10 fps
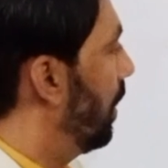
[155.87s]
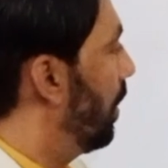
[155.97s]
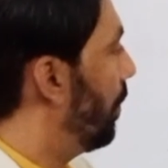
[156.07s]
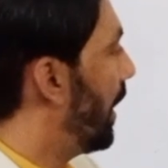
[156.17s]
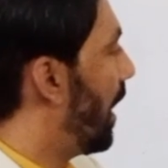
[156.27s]

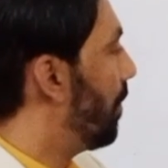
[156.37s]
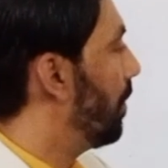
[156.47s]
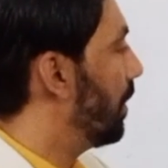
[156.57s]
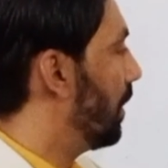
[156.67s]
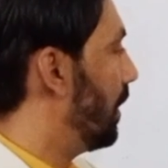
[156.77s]
we
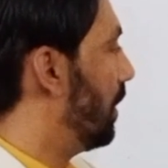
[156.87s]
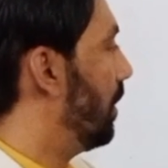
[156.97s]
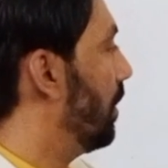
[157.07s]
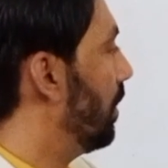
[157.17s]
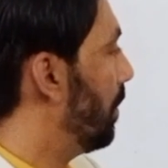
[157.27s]
have
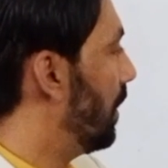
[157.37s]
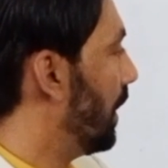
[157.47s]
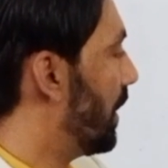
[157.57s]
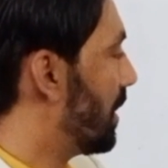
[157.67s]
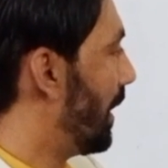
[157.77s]

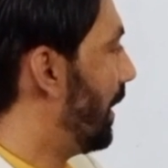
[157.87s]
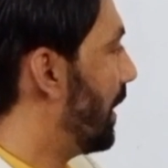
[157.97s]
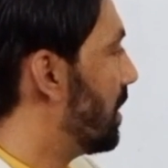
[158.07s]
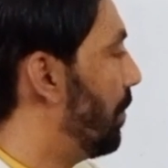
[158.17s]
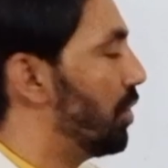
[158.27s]
crystalline
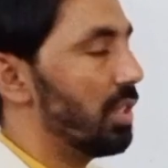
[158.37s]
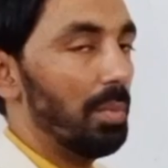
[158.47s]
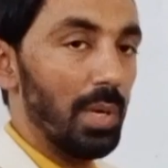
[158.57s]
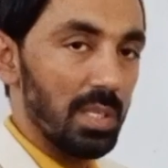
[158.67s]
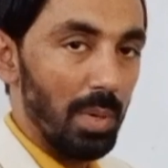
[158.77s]
lens which is in
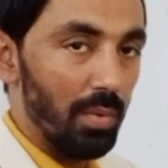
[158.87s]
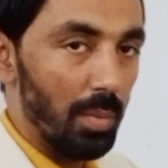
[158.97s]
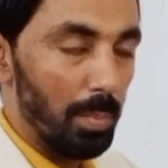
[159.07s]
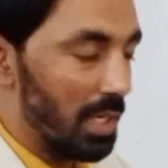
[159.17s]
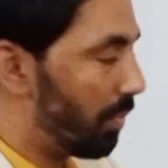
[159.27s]
plus power,
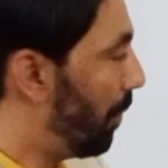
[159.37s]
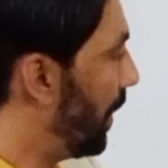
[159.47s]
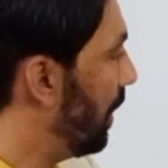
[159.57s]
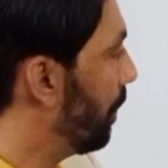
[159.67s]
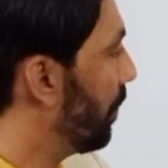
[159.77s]
plus
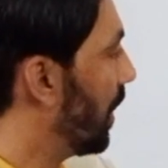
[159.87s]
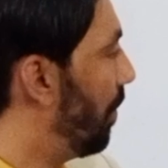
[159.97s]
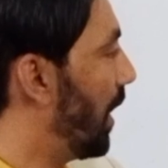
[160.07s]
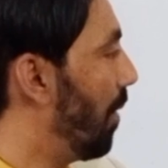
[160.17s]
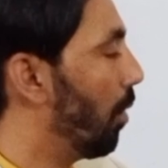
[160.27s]
15.
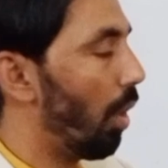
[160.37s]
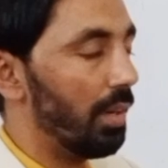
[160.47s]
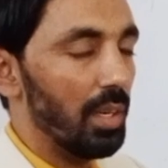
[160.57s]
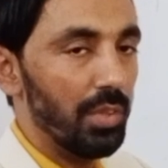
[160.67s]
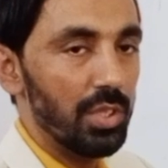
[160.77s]
We have
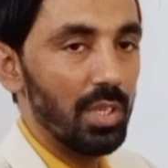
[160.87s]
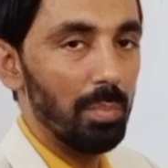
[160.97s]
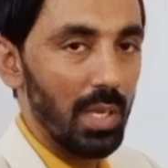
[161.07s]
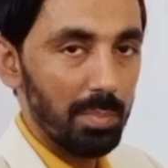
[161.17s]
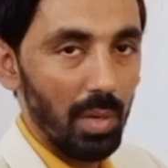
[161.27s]
cornea which is in
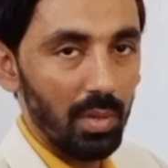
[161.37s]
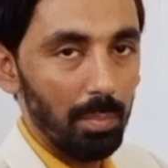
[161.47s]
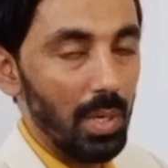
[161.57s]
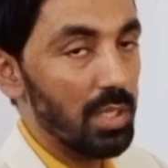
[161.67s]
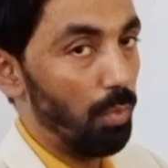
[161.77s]
plus power,
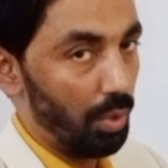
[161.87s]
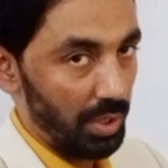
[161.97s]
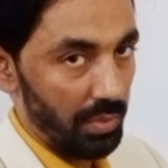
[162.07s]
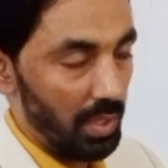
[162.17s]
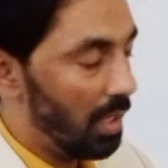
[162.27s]
plus
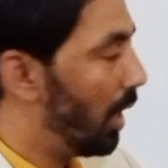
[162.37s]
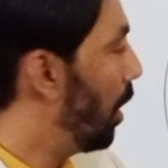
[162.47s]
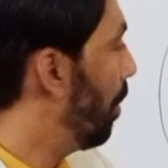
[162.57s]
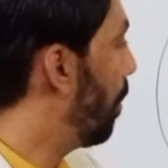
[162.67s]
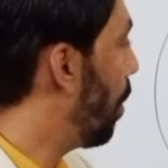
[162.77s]
43.
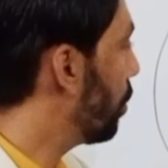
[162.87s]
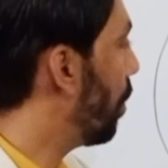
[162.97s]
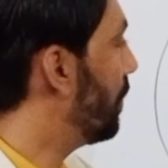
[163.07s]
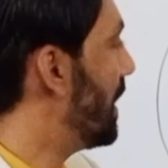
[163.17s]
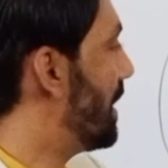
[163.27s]
Both
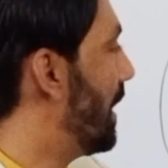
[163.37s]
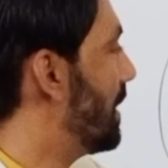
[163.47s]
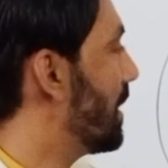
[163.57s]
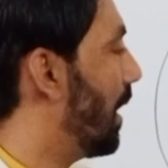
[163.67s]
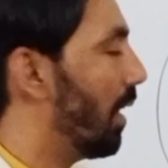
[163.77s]
of these
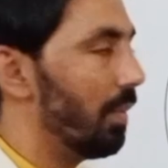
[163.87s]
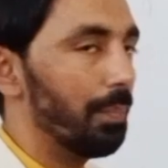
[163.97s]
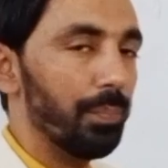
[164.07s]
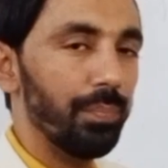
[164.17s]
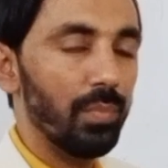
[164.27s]
lenses are
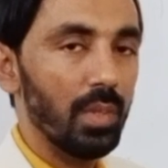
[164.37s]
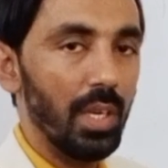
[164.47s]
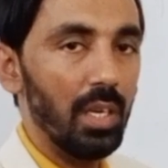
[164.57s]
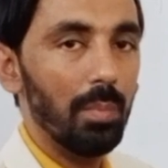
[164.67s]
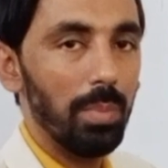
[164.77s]

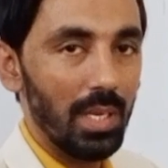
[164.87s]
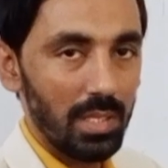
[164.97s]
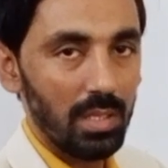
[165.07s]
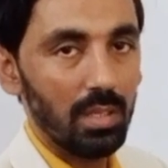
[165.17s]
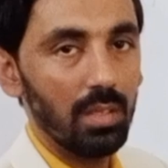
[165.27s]
in
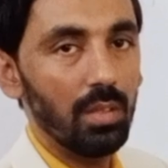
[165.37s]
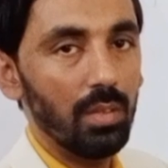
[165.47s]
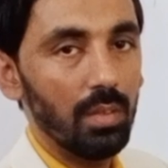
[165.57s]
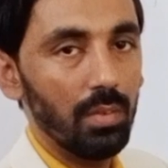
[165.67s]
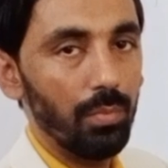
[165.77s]
plus
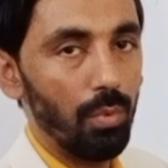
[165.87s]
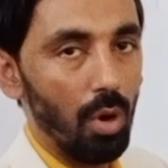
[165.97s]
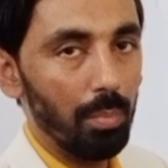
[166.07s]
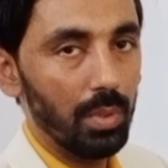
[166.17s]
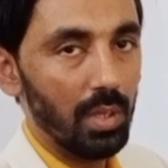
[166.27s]

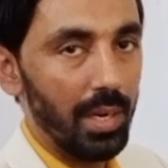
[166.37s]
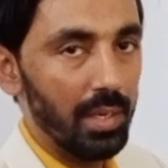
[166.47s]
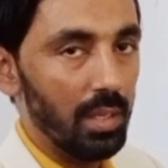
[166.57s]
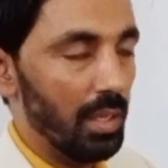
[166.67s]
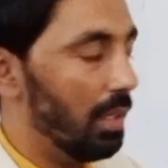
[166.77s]
form,
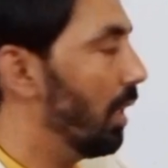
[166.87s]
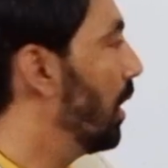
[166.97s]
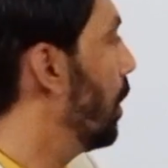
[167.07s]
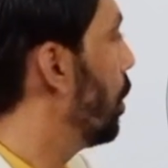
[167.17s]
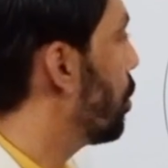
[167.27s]
right?
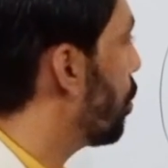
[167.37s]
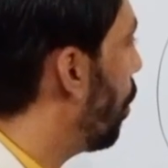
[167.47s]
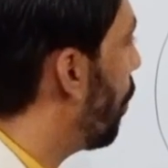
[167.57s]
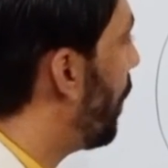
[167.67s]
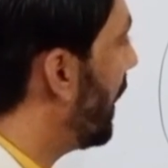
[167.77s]

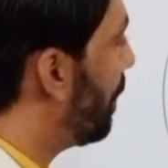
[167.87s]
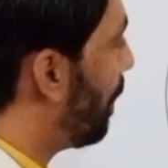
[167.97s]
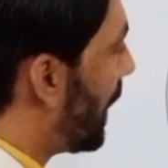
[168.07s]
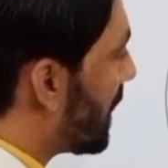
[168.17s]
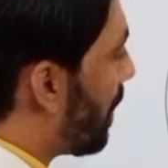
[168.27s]
So when
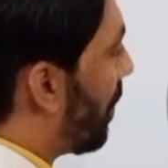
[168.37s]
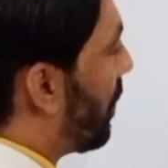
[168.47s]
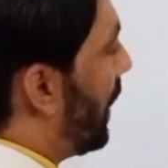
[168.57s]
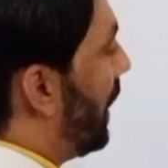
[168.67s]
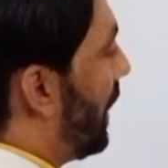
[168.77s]
plus power
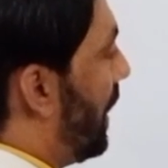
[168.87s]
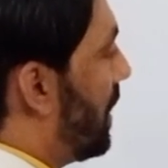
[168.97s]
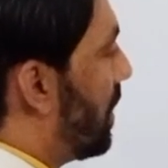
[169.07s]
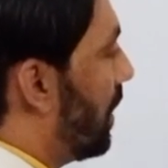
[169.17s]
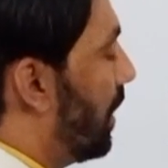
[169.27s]
will
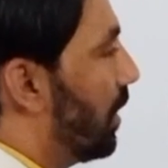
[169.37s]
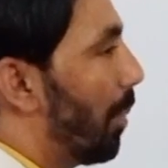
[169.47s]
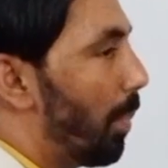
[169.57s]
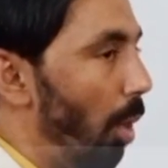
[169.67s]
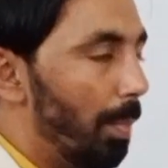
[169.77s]
increase, the
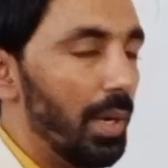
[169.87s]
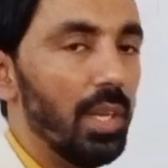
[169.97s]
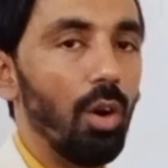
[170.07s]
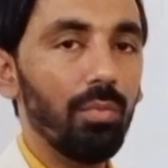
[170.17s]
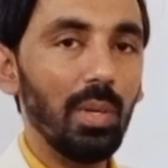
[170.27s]

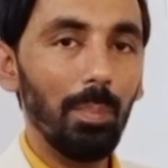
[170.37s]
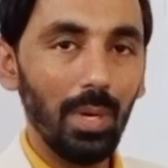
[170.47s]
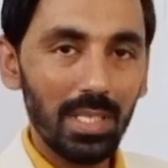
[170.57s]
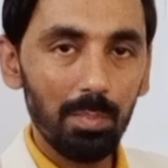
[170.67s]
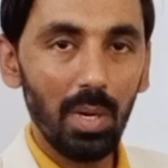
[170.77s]
property of the
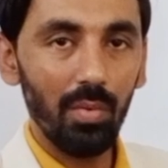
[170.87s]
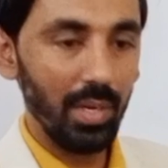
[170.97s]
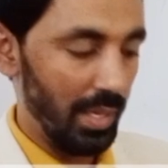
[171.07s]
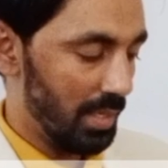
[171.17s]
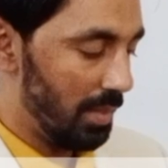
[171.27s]
plus power
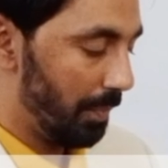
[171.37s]
is